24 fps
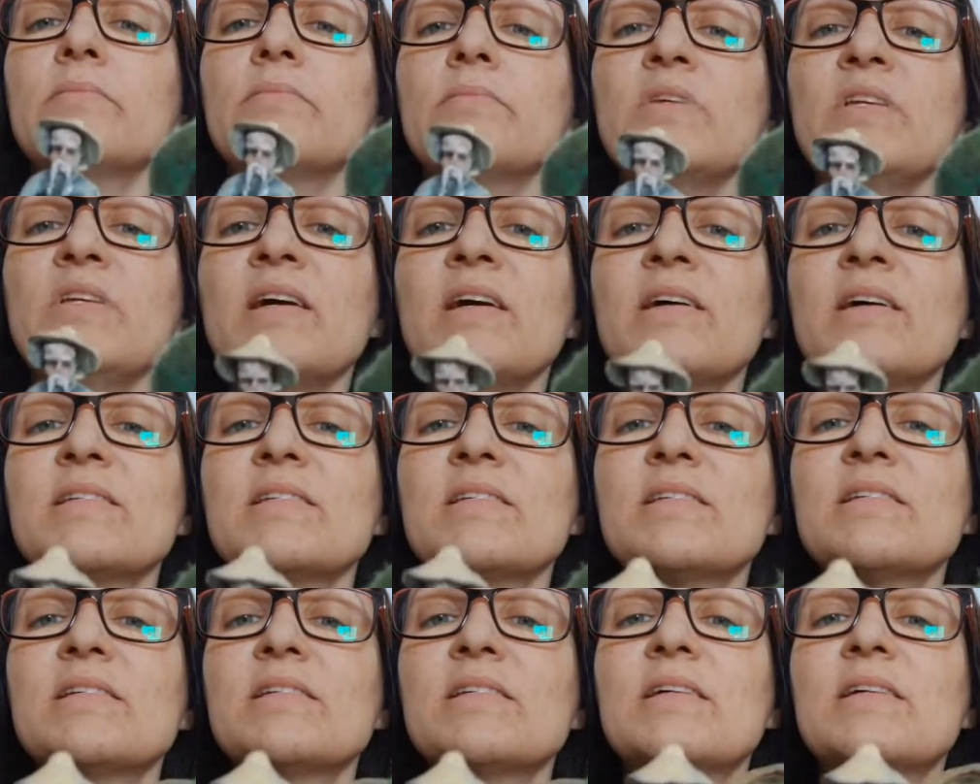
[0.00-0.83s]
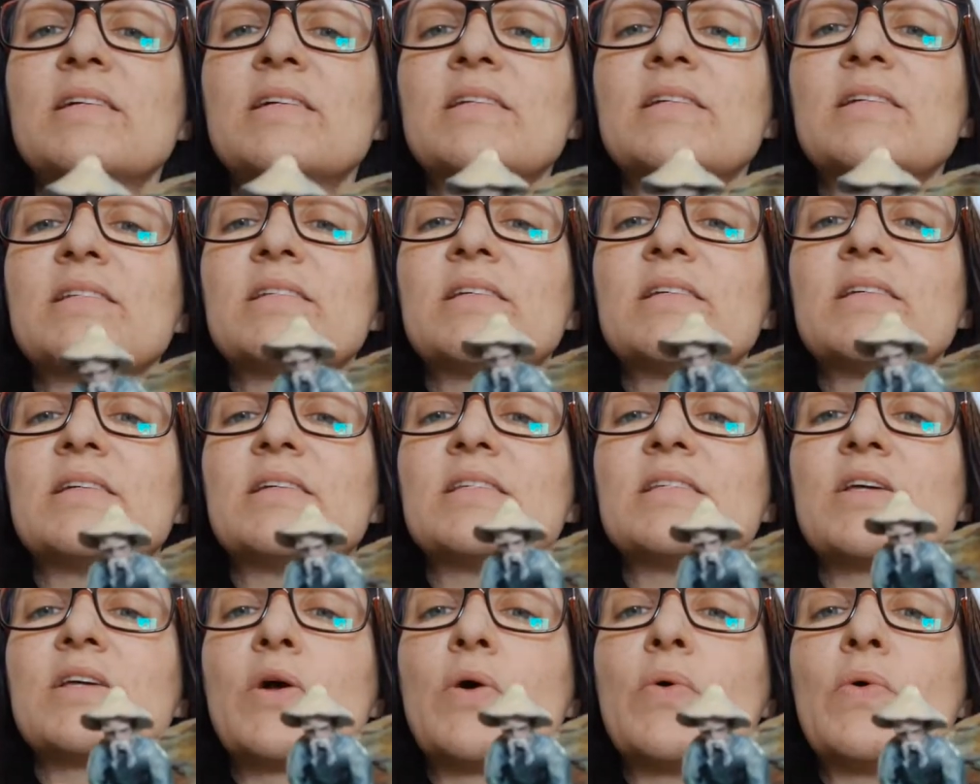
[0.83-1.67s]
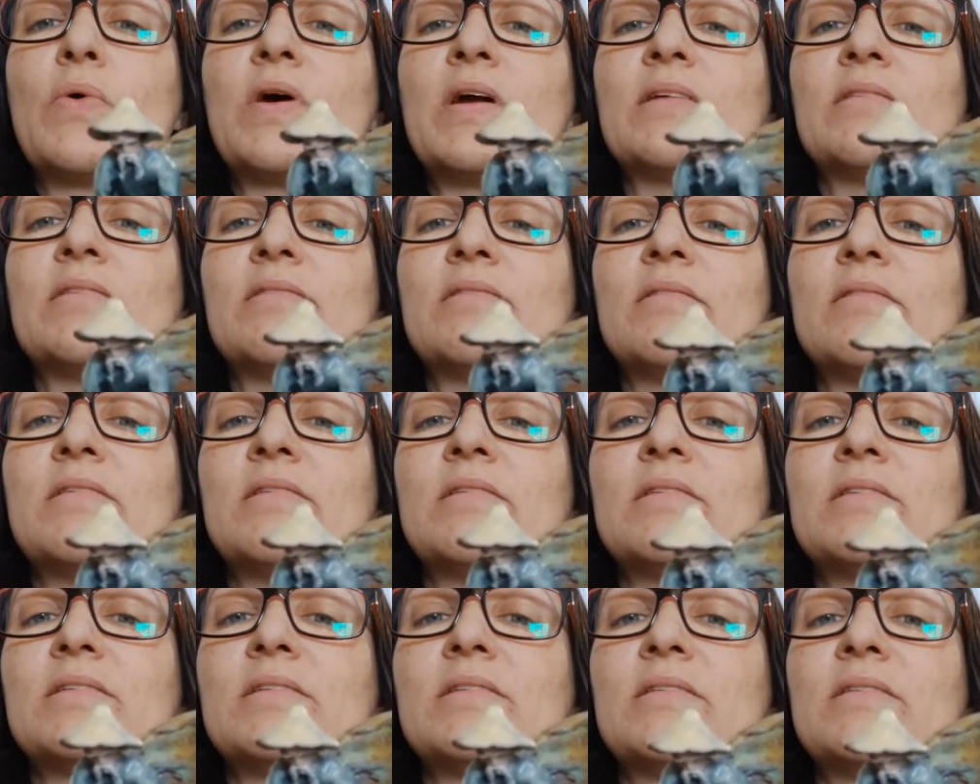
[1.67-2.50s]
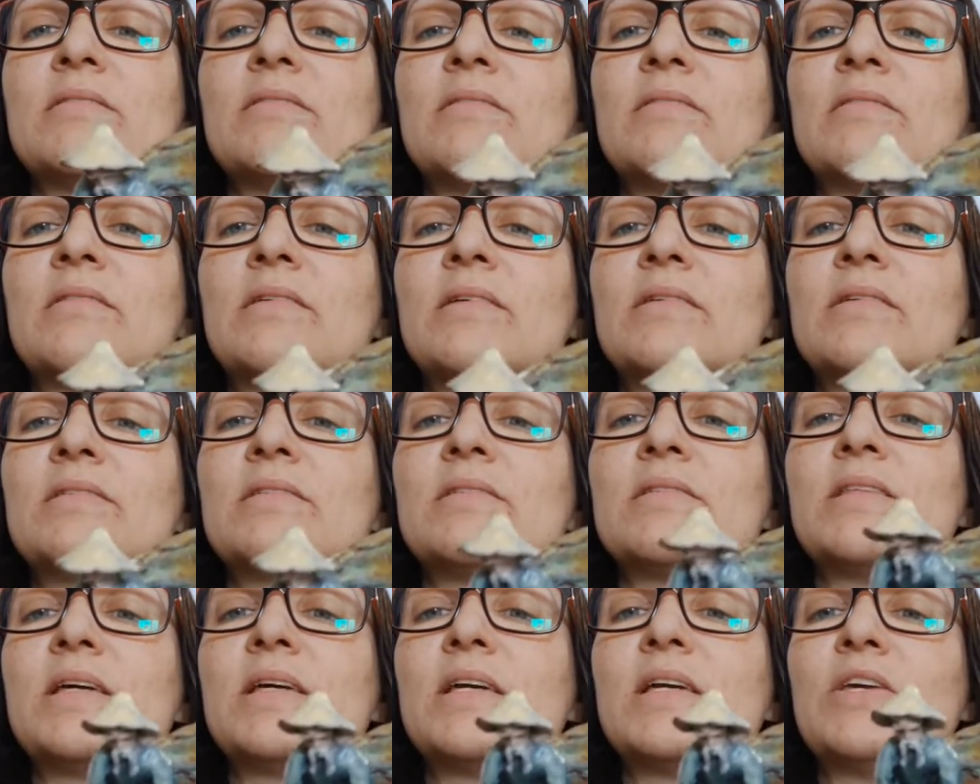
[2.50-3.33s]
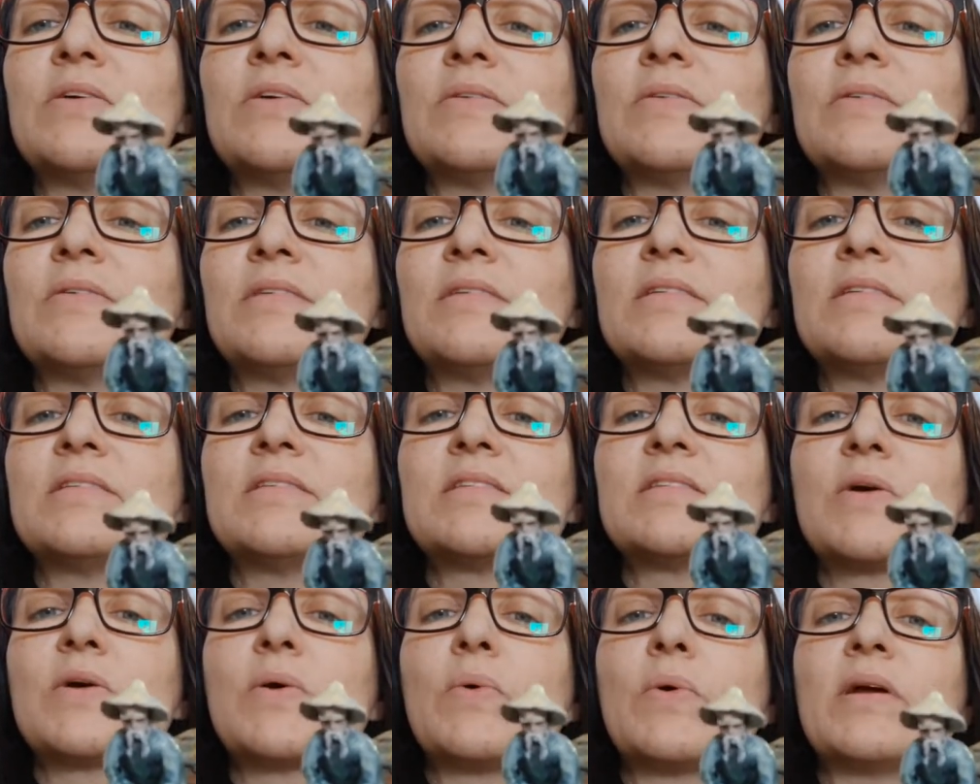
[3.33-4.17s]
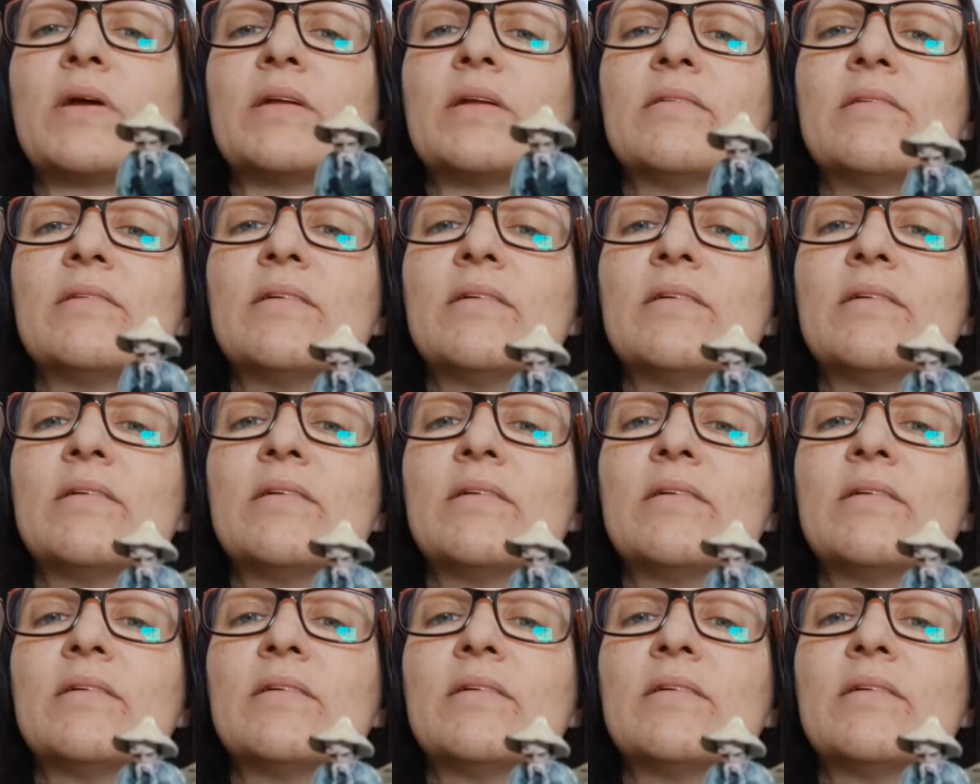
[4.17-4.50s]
Yes, it is. It's the coin. Thank you. It is the coin.